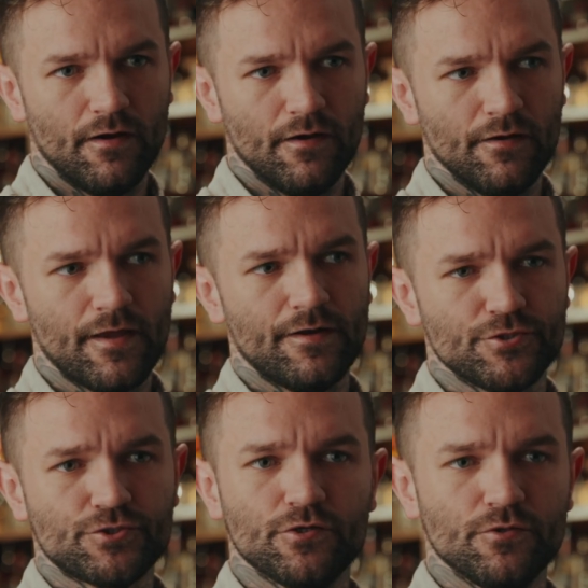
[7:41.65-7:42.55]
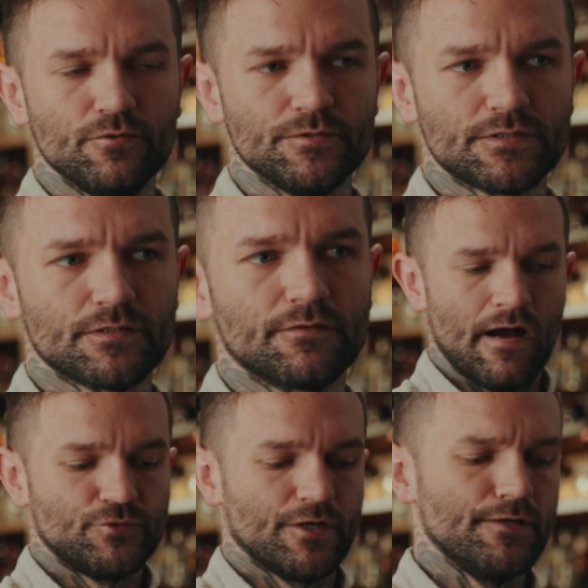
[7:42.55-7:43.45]
and it shows
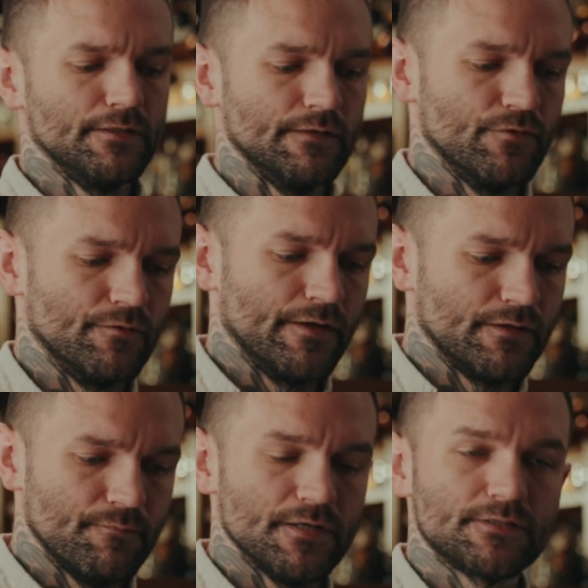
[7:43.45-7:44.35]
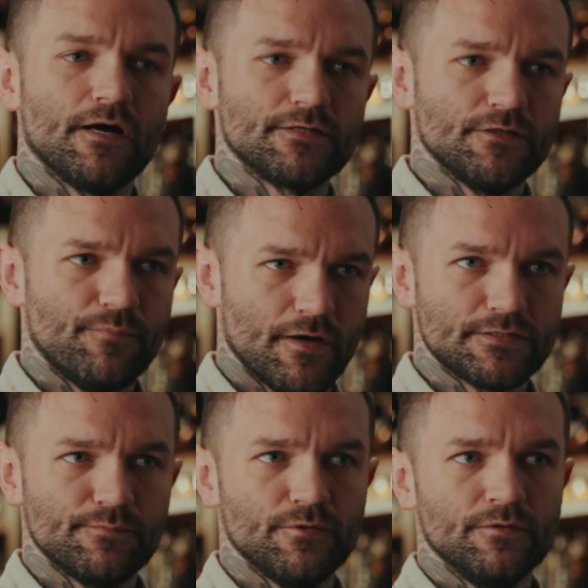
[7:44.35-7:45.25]
I'm trying to deliver the best cocktail
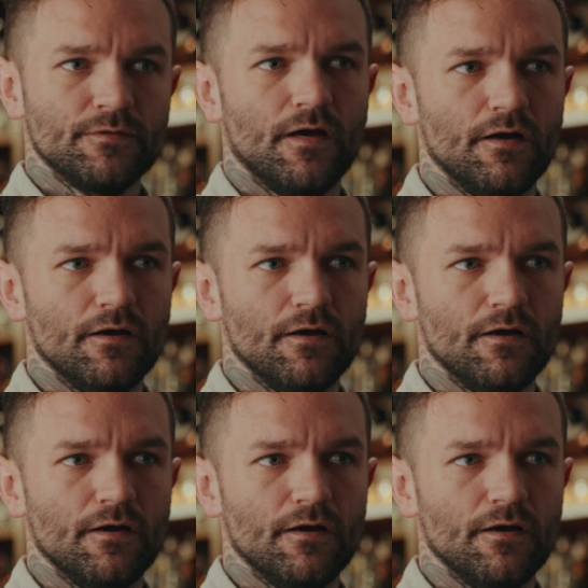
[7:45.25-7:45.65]
possible